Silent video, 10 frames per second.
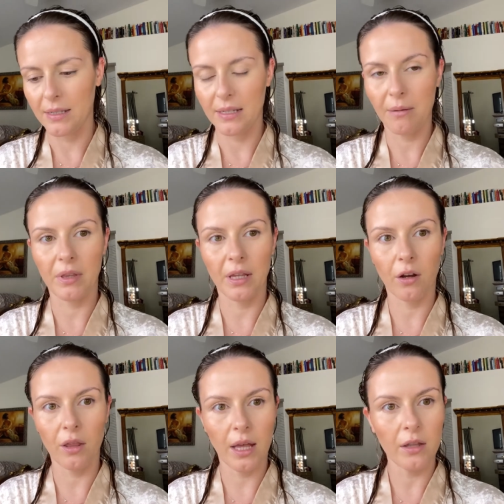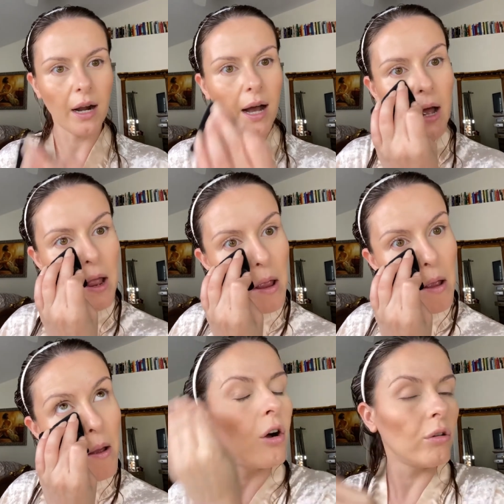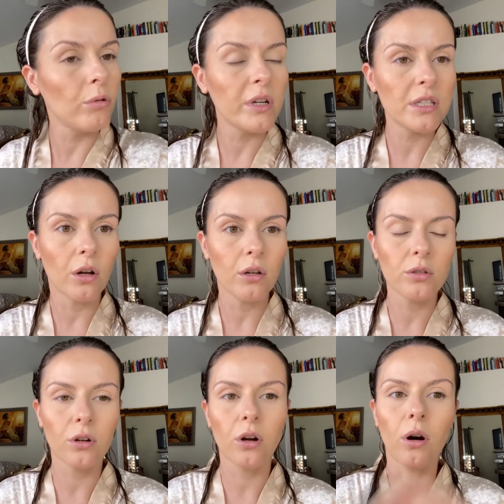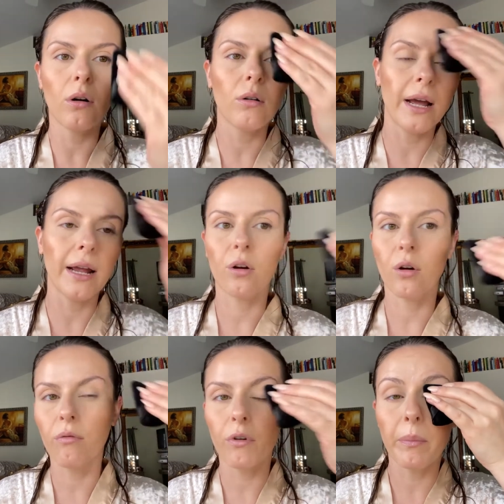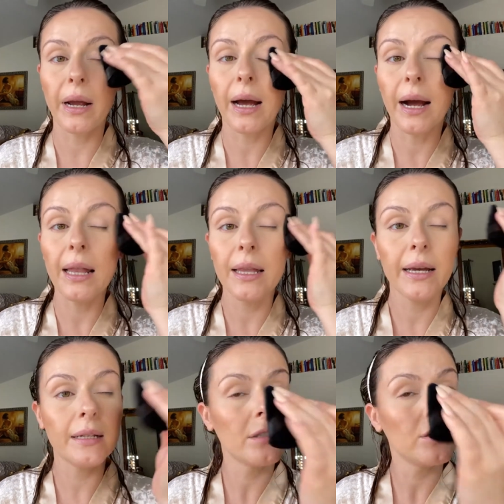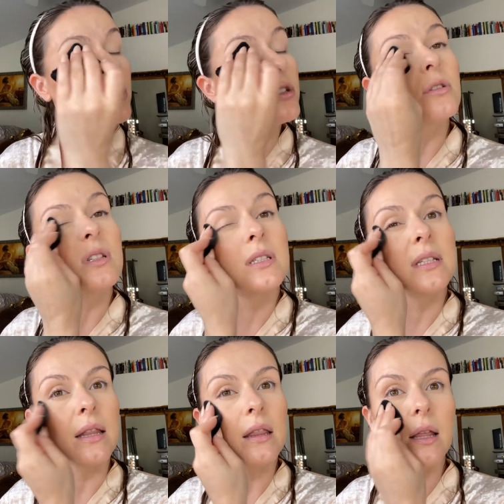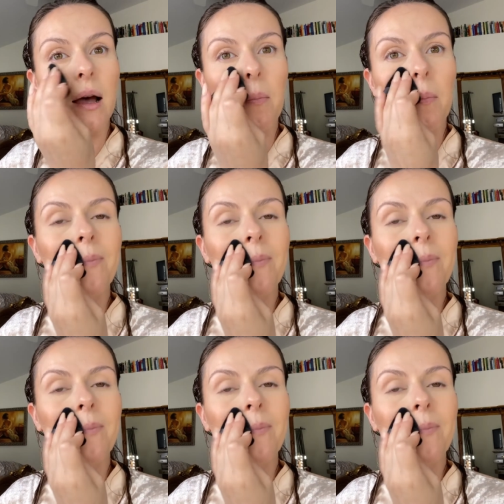Same thing on the other eye. Always also go like over my eyelids just to set them.